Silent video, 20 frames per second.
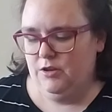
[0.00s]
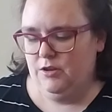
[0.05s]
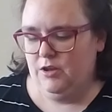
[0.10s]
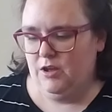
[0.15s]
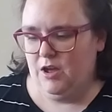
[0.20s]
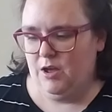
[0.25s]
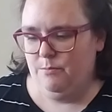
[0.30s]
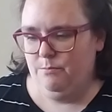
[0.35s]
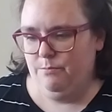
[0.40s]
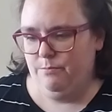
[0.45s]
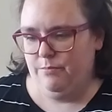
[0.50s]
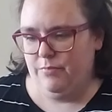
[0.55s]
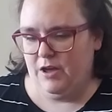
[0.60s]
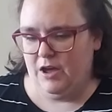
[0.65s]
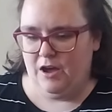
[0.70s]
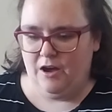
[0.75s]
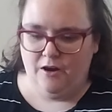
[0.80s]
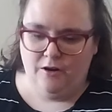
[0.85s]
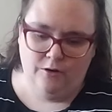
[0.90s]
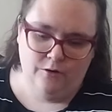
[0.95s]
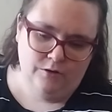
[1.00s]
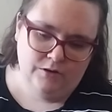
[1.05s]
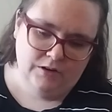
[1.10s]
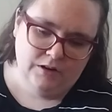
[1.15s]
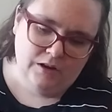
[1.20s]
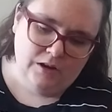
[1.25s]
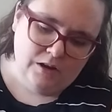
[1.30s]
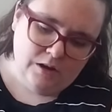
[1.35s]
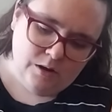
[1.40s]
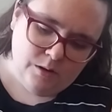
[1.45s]
about
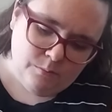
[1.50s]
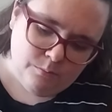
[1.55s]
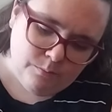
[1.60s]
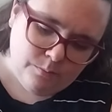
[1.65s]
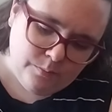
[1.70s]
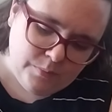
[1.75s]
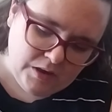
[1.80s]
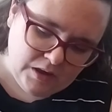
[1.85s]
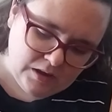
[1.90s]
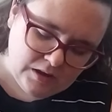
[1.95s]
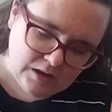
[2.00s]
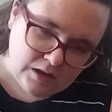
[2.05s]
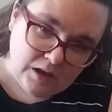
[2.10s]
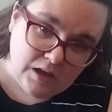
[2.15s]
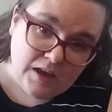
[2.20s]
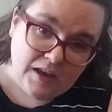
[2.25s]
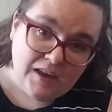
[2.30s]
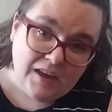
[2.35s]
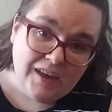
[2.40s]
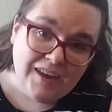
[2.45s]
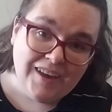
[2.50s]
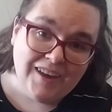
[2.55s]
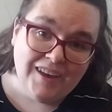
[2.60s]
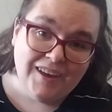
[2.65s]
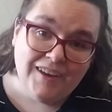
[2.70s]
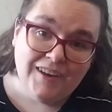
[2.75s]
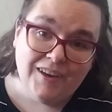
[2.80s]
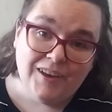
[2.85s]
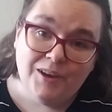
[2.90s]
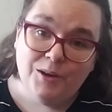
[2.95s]
being
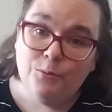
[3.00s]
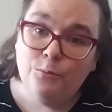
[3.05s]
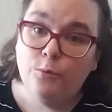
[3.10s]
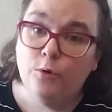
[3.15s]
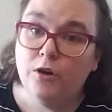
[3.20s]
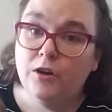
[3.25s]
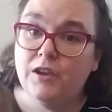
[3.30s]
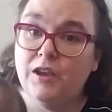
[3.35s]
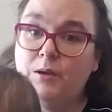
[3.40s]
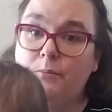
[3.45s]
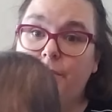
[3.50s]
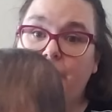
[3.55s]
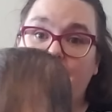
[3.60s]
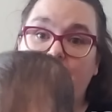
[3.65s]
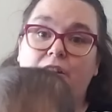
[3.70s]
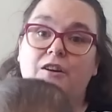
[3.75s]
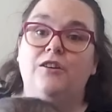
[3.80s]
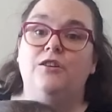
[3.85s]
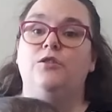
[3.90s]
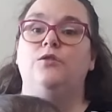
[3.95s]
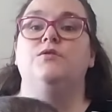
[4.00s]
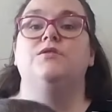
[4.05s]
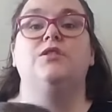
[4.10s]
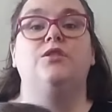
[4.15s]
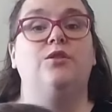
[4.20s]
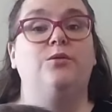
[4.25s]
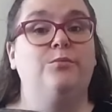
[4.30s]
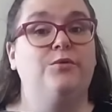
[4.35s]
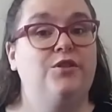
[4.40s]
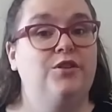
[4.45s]
a working parent who's at
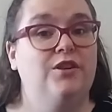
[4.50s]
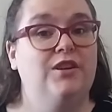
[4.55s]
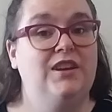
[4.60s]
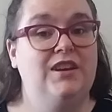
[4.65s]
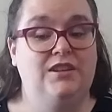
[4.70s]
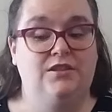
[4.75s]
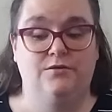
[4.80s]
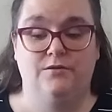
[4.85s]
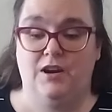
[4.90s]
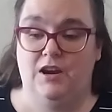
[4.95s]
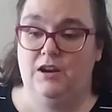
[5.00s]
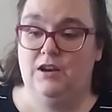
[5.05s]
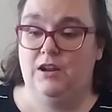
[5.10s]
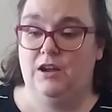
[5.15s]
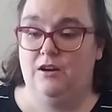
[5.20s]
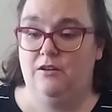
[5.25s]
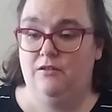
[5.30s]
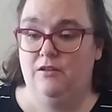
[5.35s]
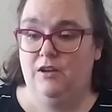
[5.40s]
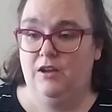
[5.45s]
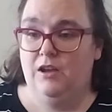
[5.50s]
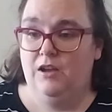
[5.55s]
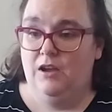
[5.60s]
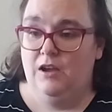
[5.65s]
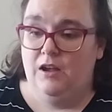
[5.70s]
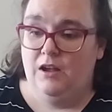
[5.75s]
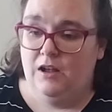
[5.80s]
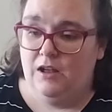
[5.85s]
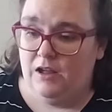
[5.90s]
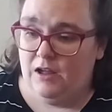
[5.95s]
home with your kids right now.
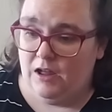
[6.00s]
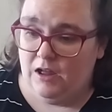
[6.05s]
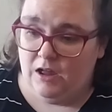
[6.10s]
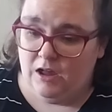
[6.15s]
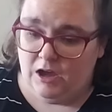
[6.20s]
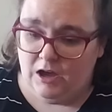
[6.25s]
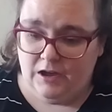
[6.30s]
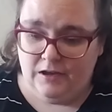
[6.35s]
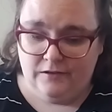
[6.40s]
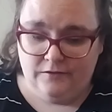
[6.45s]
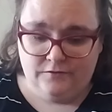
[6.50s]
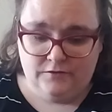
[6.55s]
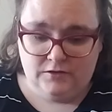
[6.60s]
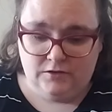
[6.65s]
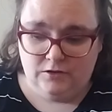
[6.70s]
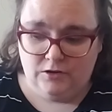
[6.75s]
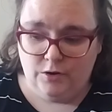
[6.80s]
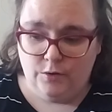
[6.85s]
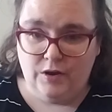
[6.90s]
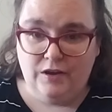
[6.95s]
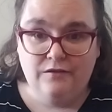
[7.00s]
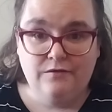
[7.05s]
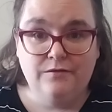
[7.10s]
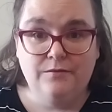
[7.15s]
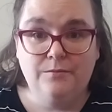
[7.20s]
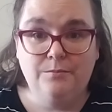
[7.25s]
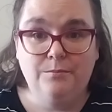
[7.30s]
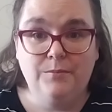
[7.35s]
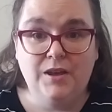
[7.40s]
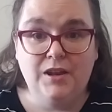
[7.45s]
I've
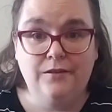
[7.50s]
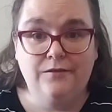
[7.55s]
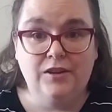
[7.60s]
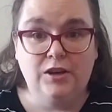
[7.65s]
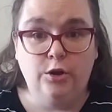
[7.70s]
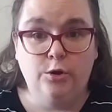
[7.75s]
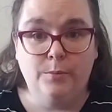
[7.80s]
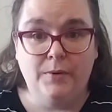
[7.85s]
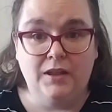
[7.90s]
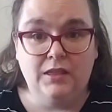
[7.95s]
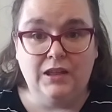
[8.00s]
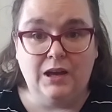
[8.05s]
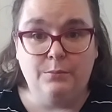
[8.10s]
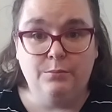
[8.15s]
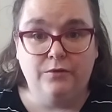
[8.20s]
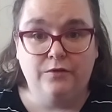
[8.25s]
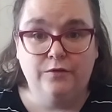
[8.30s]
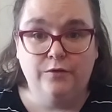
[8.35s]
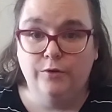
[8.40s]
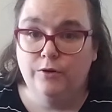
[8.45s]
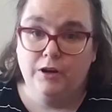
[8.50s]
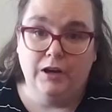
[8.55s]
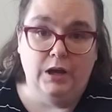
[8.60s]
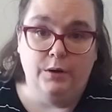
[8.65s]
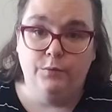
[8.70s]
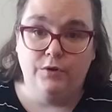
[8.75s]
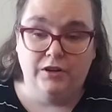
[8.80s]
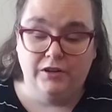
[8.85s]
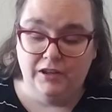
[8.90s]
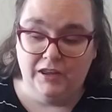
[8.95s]
made a video about that before, and I
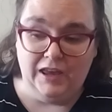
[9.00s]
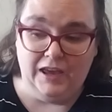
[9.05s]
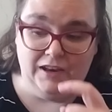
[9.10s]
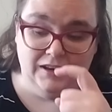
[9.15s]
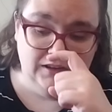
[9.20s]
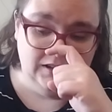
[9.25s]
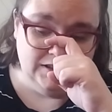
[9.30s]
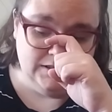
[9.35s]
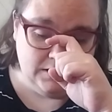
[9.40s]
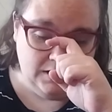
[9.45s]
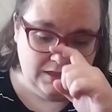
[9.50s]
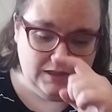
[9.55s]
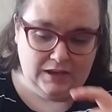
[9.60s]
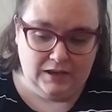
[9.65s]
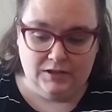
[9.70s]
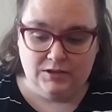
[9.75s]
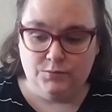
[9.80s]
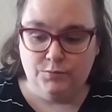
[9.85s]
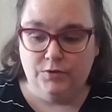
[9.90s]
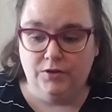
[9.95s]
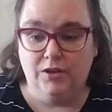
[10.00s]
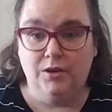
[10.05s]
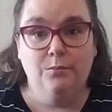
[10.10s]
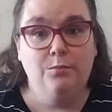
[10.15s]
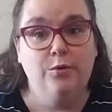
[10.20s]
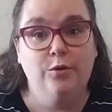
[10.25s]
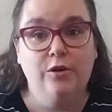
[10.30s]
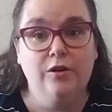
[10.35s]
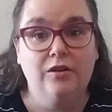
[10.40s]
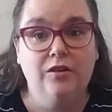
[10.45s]
will again because I think it's really
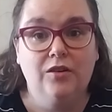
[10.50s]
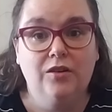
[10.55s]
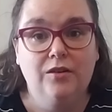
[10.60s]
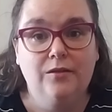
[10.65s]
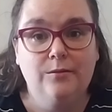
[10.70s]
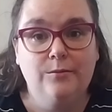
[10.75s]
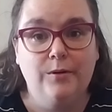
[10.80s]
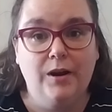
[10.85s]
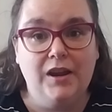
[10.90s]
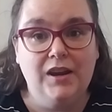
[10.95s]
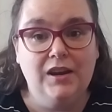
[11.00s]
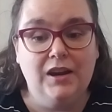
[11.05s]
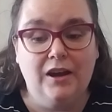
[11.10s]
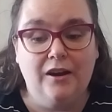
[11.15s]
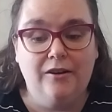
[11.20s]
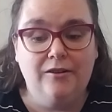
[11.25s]
important right now.